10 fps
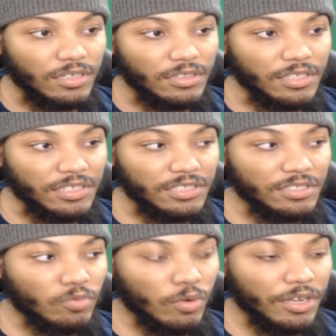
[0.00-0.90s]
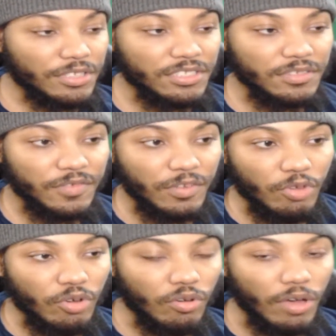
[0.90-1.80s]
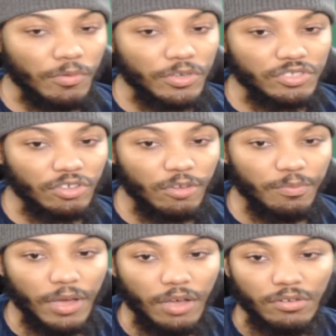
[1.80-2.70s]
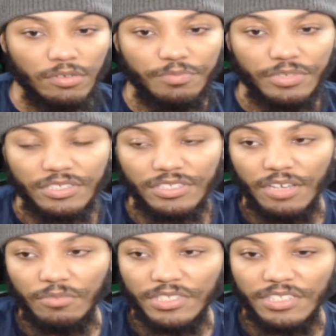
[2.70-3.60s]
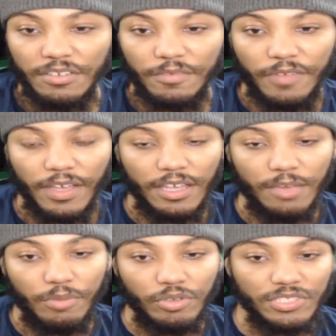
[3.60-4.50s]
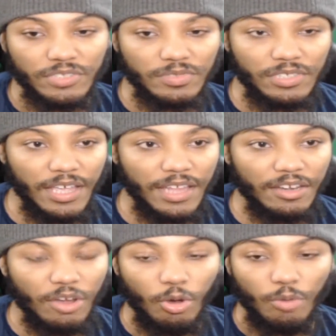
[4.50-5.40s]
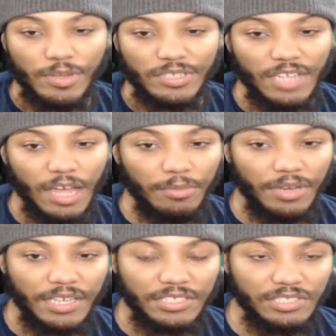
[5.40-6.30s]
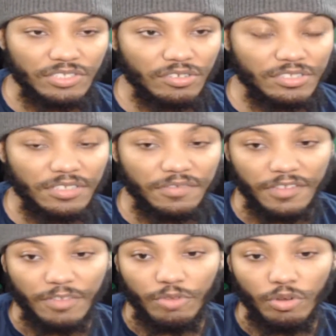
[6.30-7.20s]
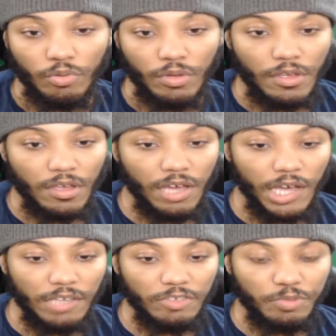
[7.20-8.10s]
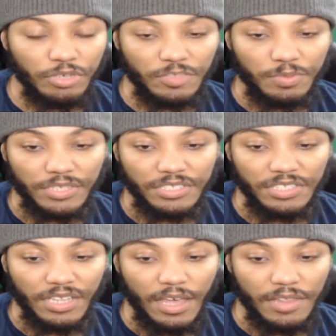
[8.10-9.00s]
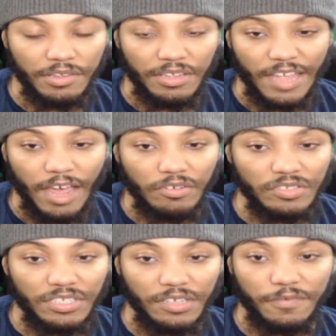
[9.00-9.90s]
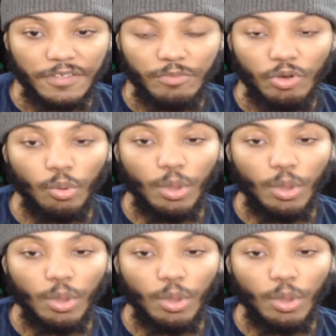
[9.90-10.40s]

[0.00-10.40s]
this is where Teofimo I want to talk about, because yeah, we seen the fight. Cambosis was landing a whole bunch of combinations on Teofimo. He was putting his punches together. He countered Teofimo,